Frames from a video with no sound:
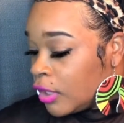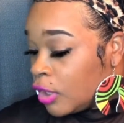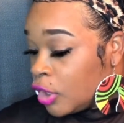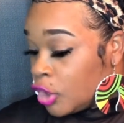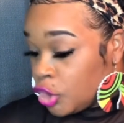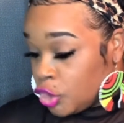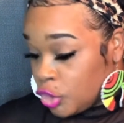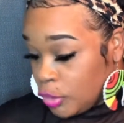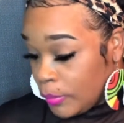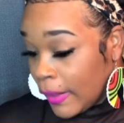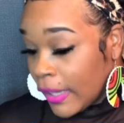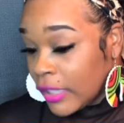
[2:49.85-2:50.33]

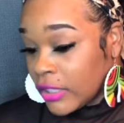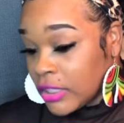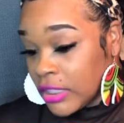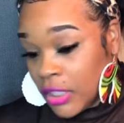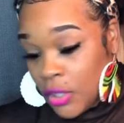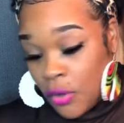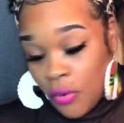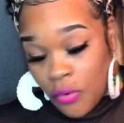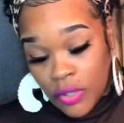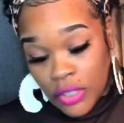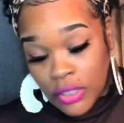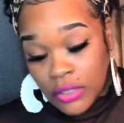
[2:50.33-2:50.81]
You about to
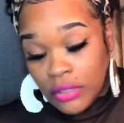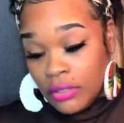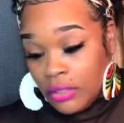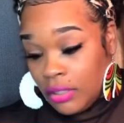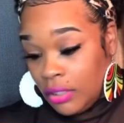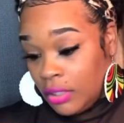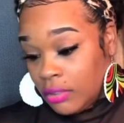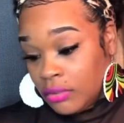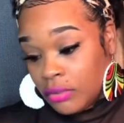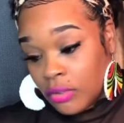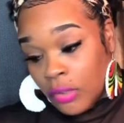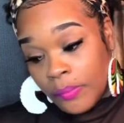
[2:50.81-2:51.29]
go in. No,
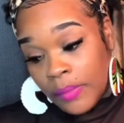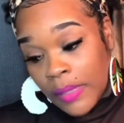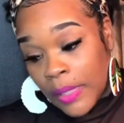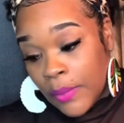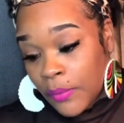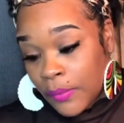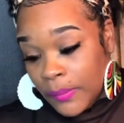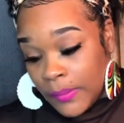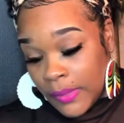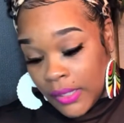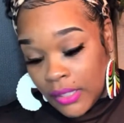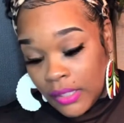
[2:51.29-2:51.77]
don't play with
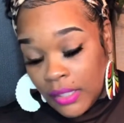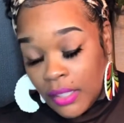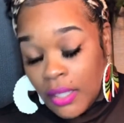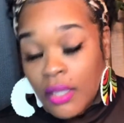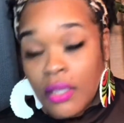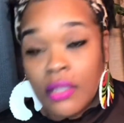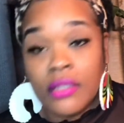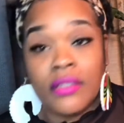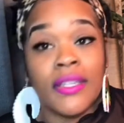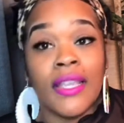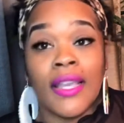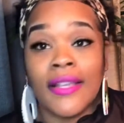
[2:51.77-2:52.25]
me.
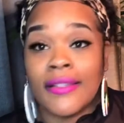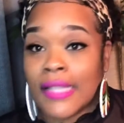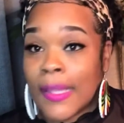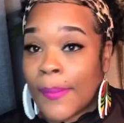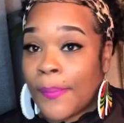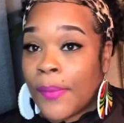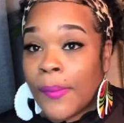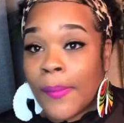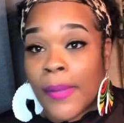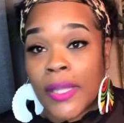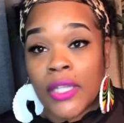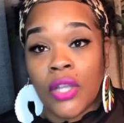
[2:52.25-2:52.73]
Yes, I put
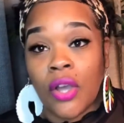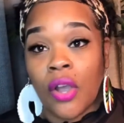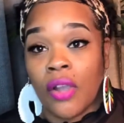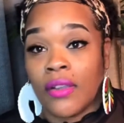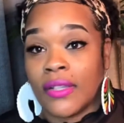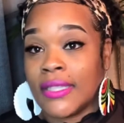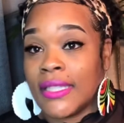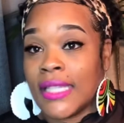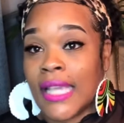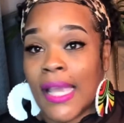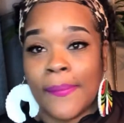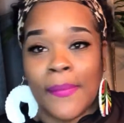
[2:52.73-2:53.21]
my dog in
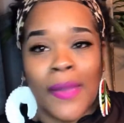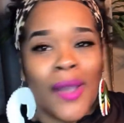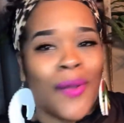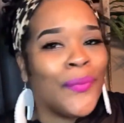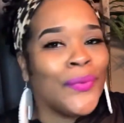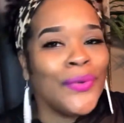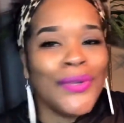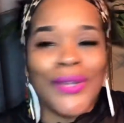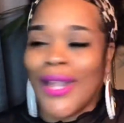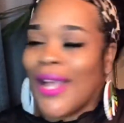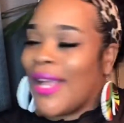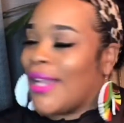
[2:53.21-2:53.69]
timeout. We're
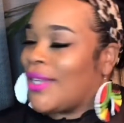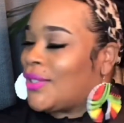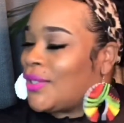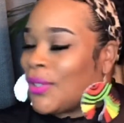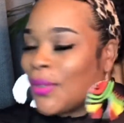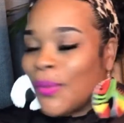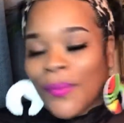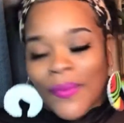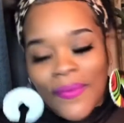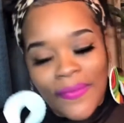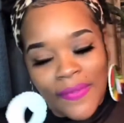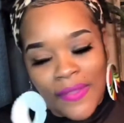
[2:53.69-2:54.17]
not
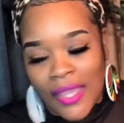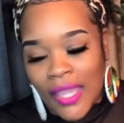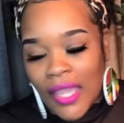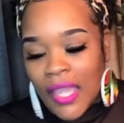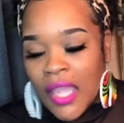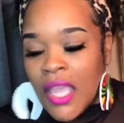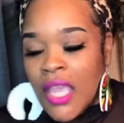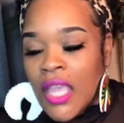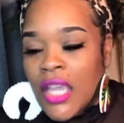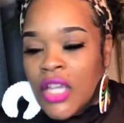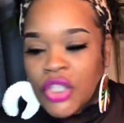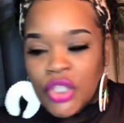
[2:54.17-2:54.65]
doing that.
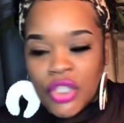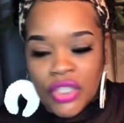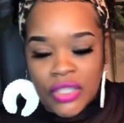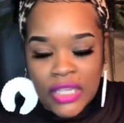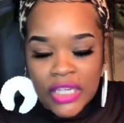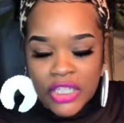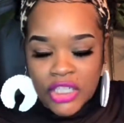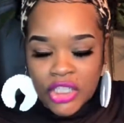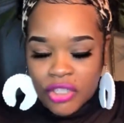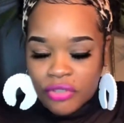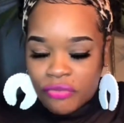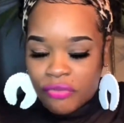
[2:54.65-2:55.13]
She
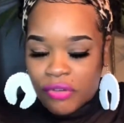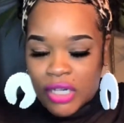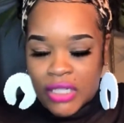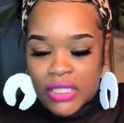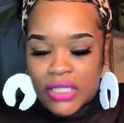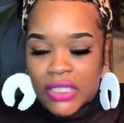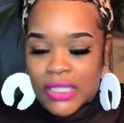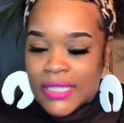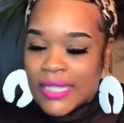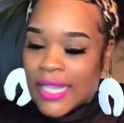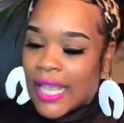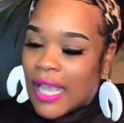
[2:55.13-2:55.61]
thinks she runs
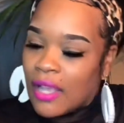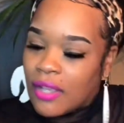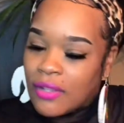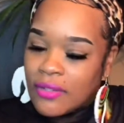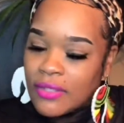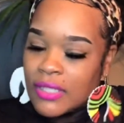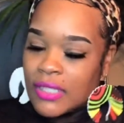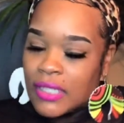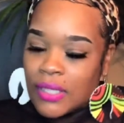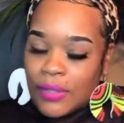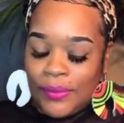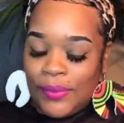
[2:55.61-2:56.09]
this house,
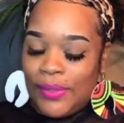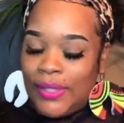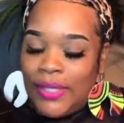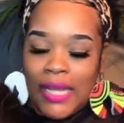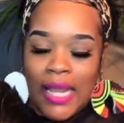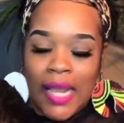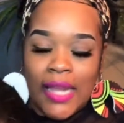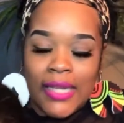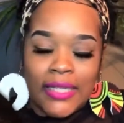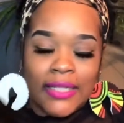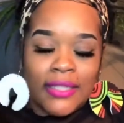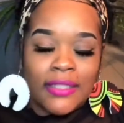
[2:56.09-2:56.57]
and I
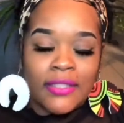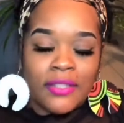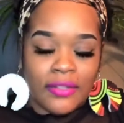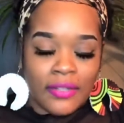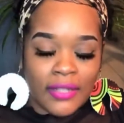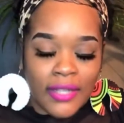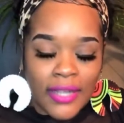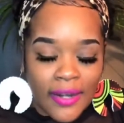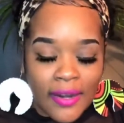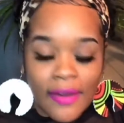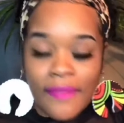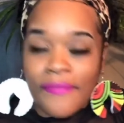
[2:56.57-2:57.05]
need to
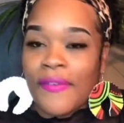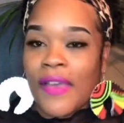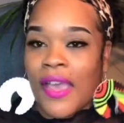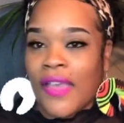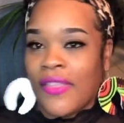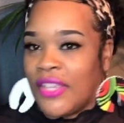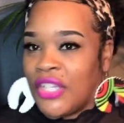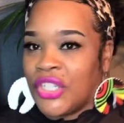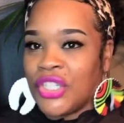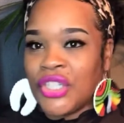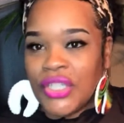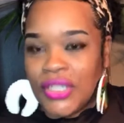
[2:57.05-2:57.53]
clarify
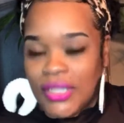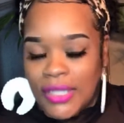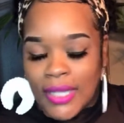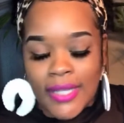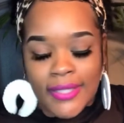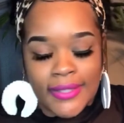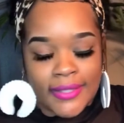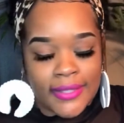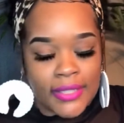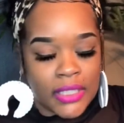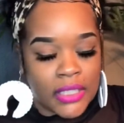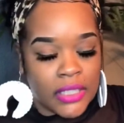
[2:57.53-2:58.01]
that she
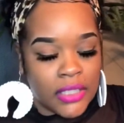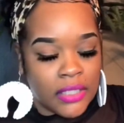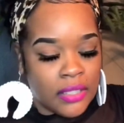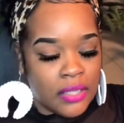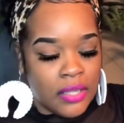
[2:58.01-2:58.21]
doesn't.